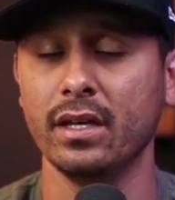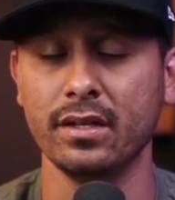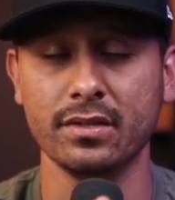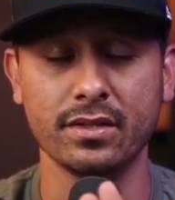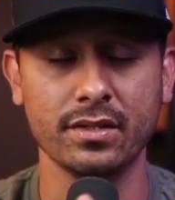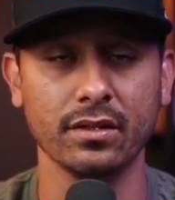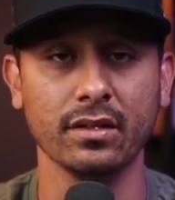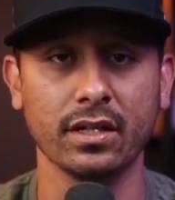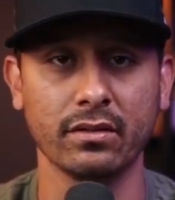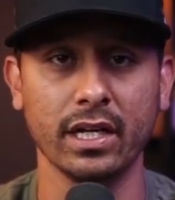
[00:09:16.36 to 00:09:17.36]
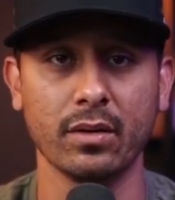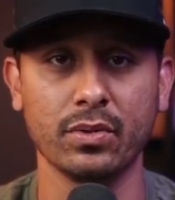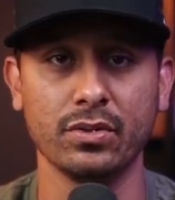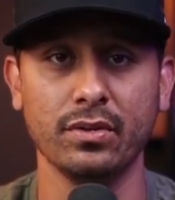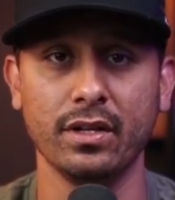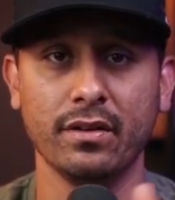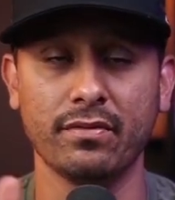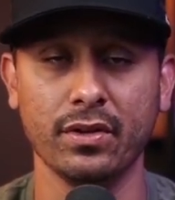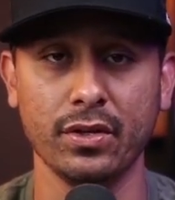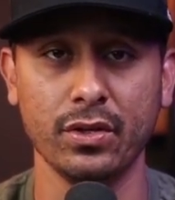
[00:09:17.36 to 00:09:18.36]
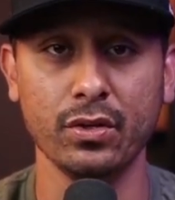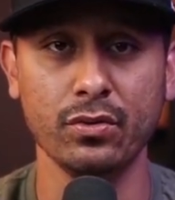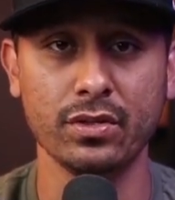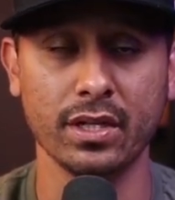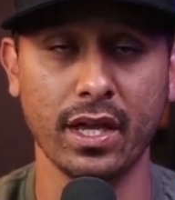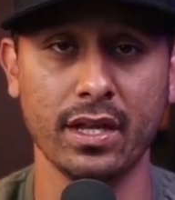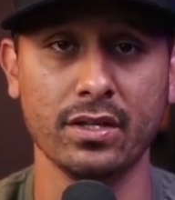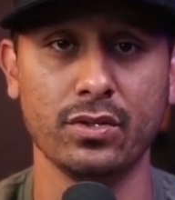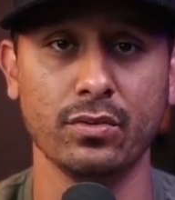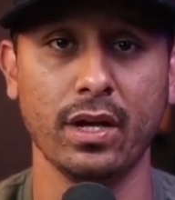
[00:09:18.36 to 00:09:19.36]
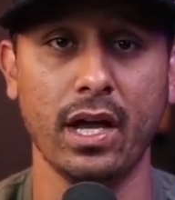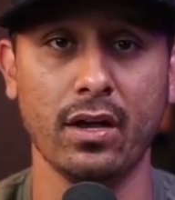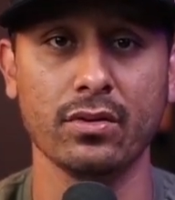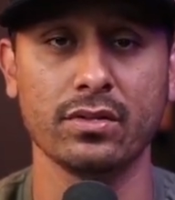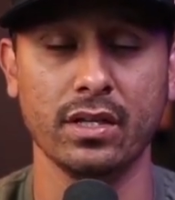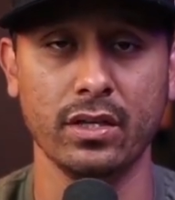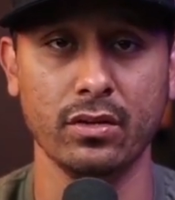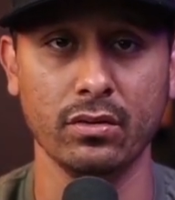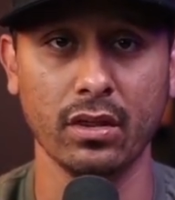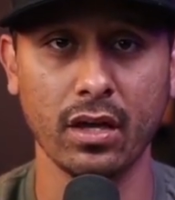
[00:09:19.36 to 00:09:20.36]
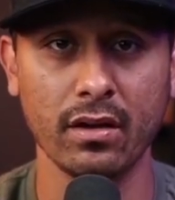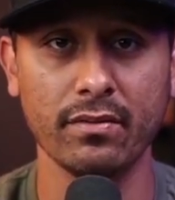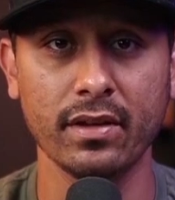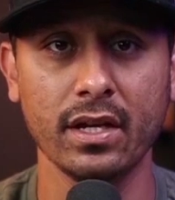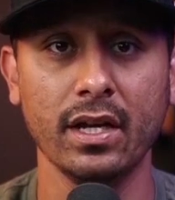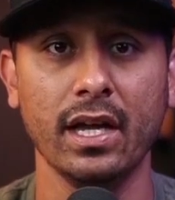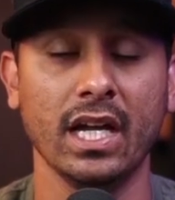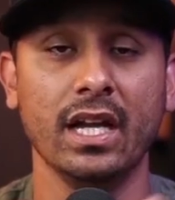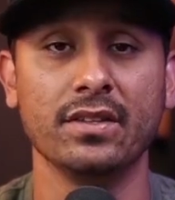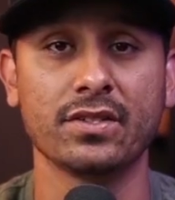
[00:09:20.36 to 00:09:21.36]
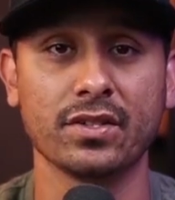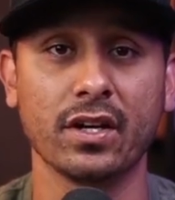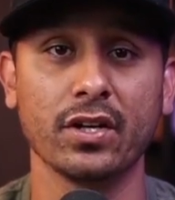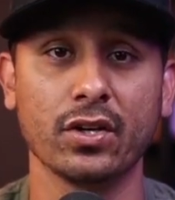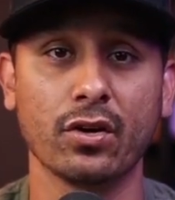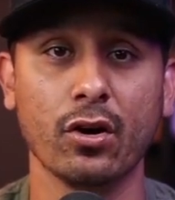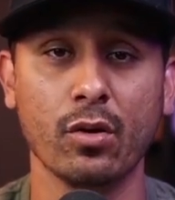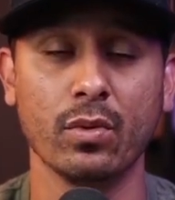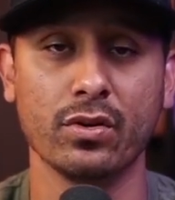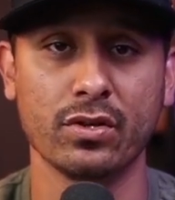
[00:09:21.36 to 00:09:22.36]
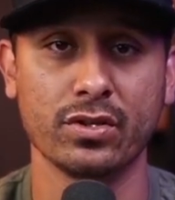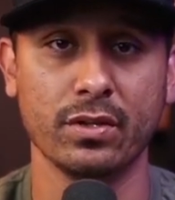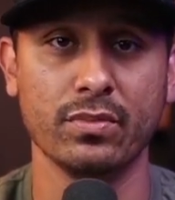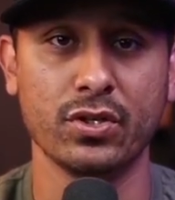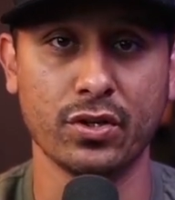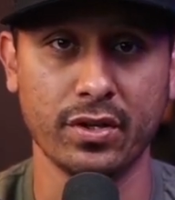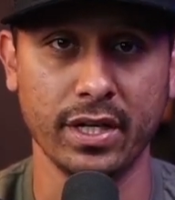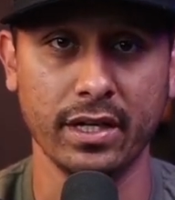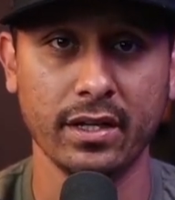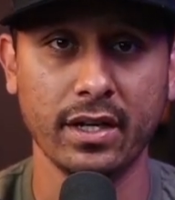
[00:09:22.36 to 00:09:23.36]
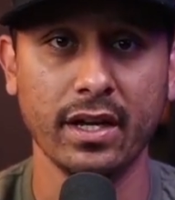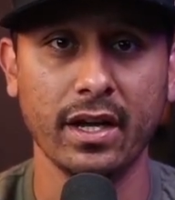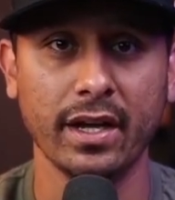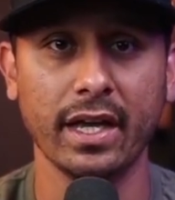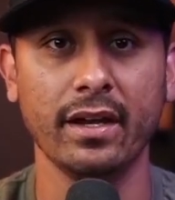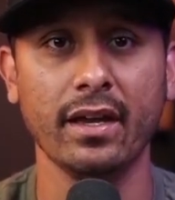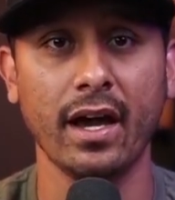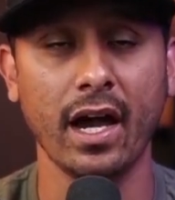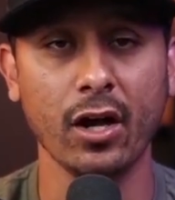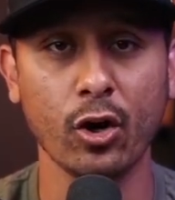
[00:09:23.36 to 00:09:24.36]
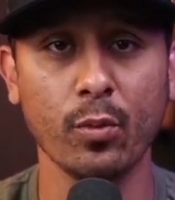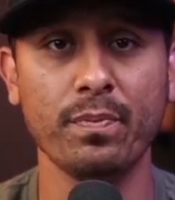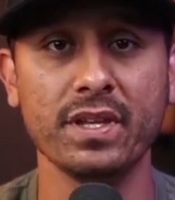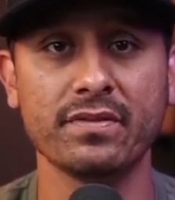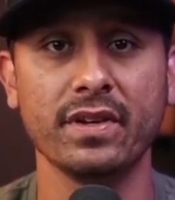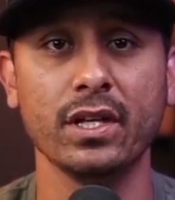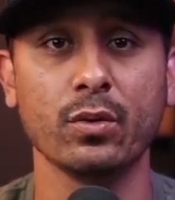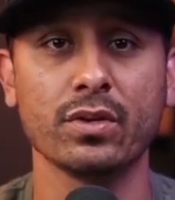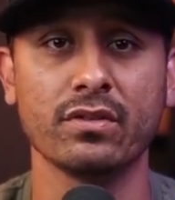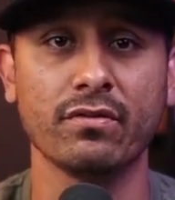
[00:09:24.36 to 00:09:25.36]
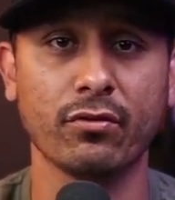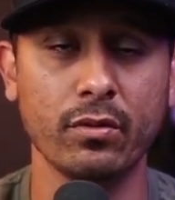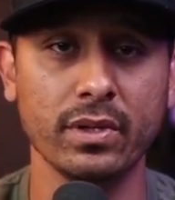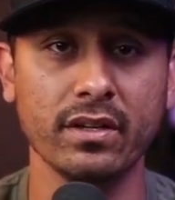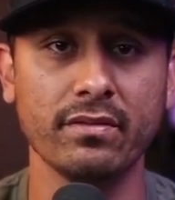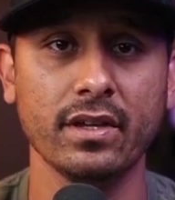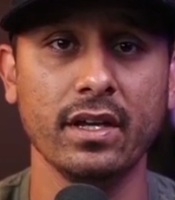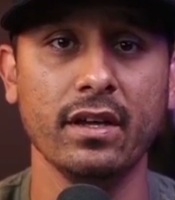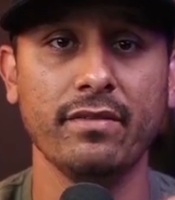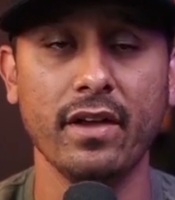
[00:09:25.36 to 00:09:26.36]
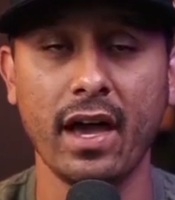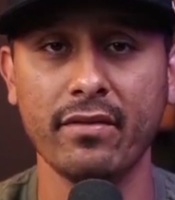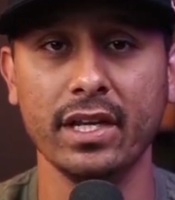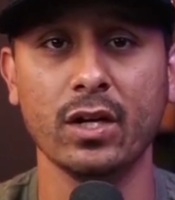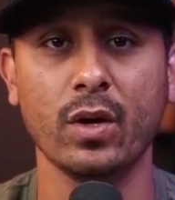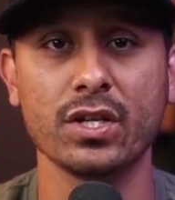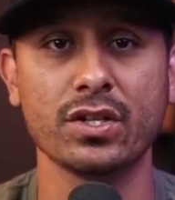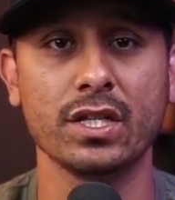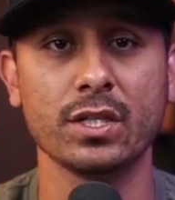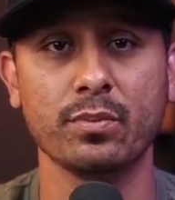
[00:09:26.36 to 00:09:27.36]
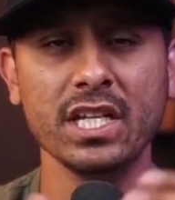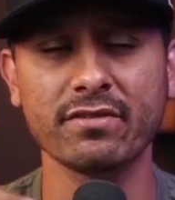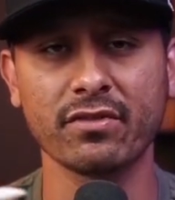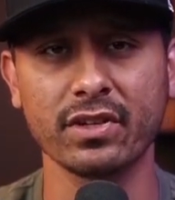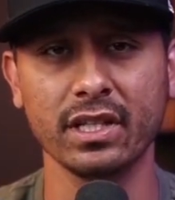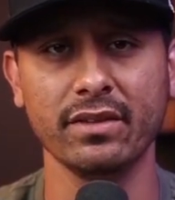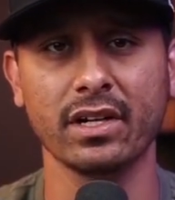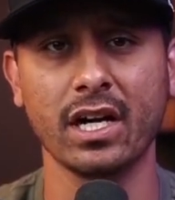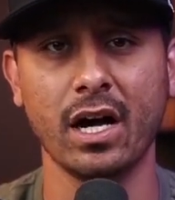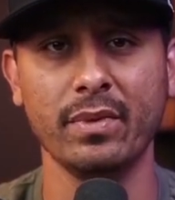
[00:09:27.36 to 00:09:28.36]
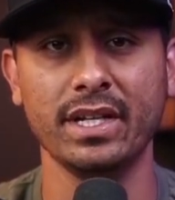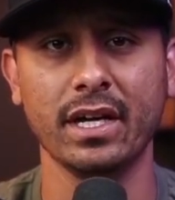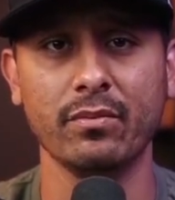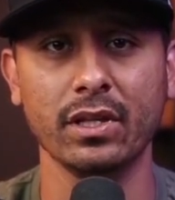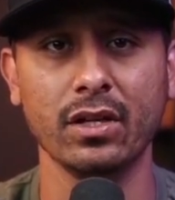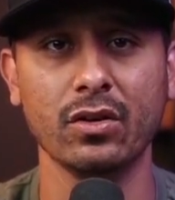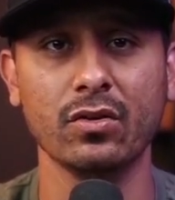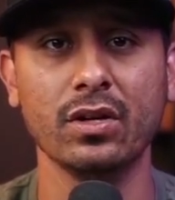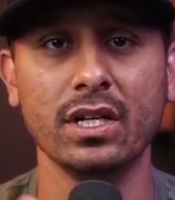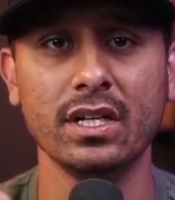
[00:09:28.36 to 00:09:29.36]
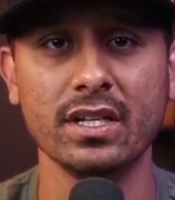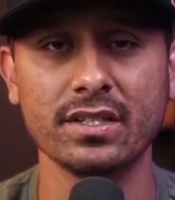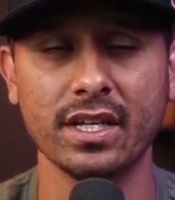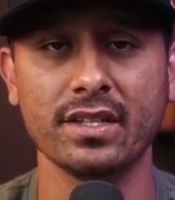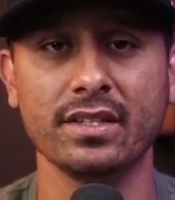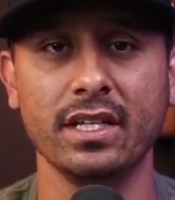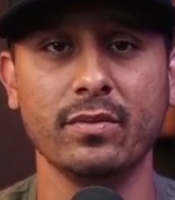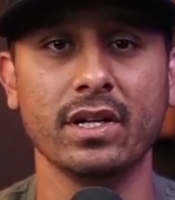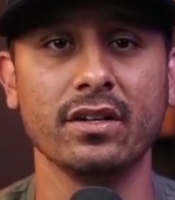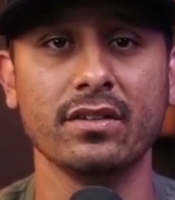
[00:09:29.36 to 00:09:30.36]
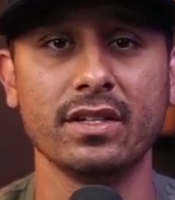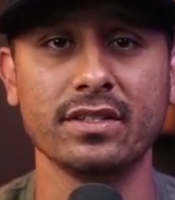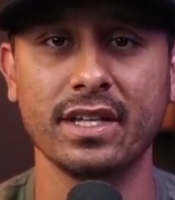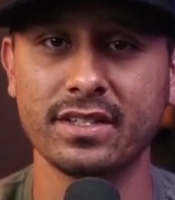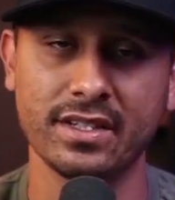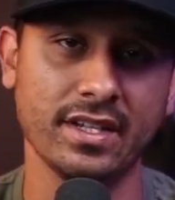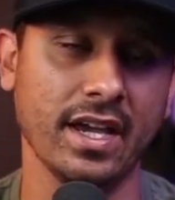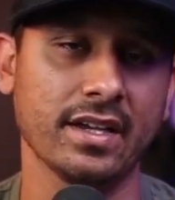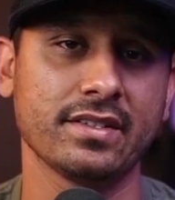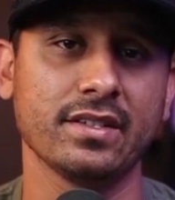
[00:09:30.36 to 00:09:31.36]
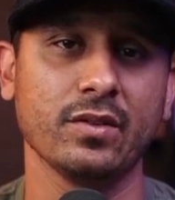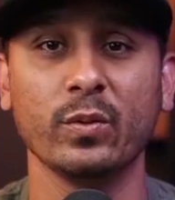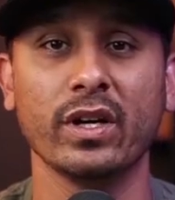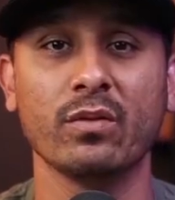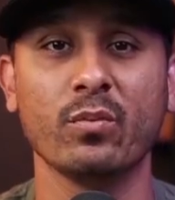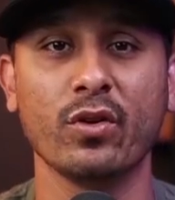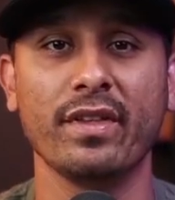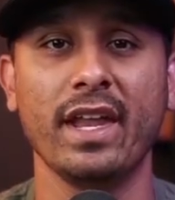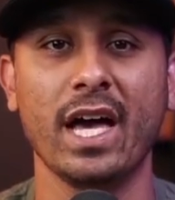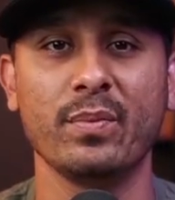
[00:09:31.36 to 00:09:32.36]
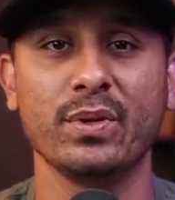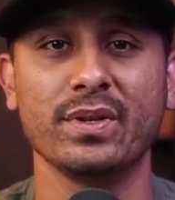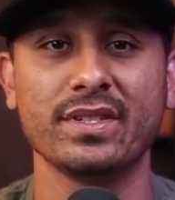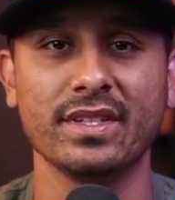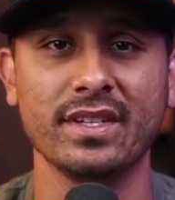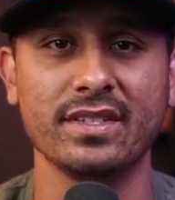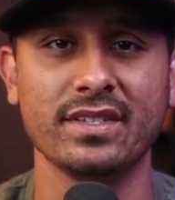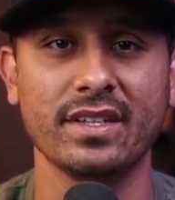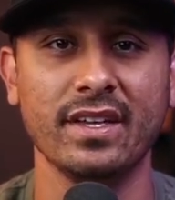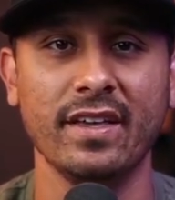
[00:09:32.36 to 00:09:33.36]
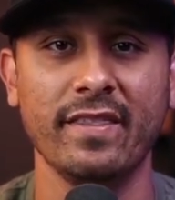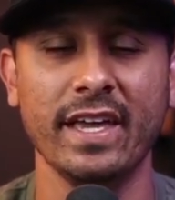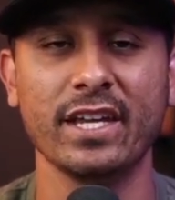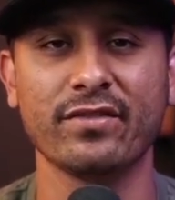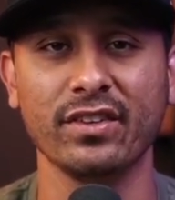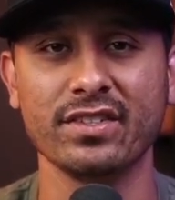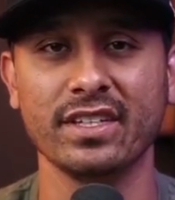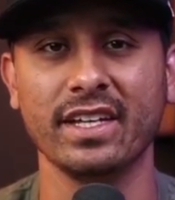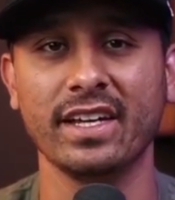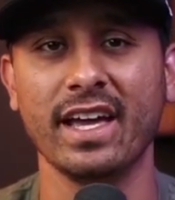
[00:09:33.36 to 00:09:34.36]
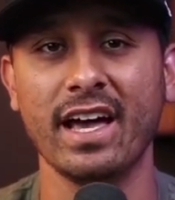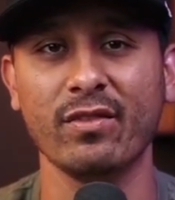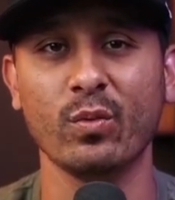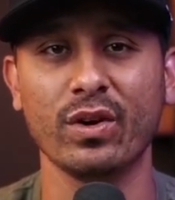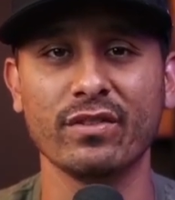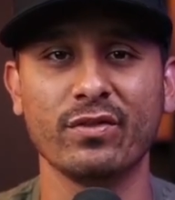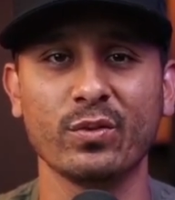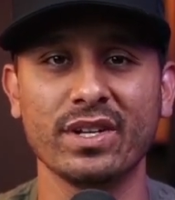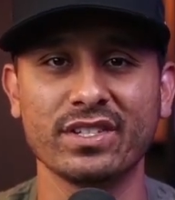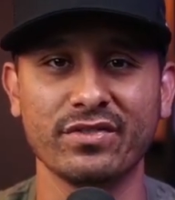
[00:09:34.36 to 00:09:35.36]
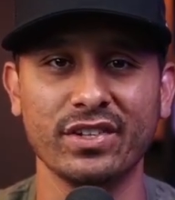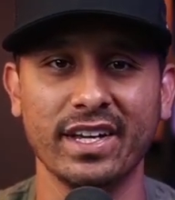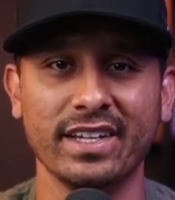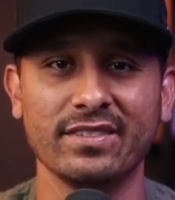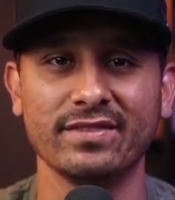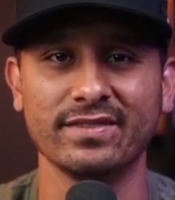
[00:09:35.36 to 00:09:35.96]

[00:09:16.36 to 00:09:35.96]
it is still a great opportunity for you to get into a house that you love and start your home ownership journey. Again, I hope this video was informative. If you have any questions, please feel free to leave a comment down below. Send us an email, send us a text. We are more than happy to assist. Thank you for listening. Have a wonderful rest of your day.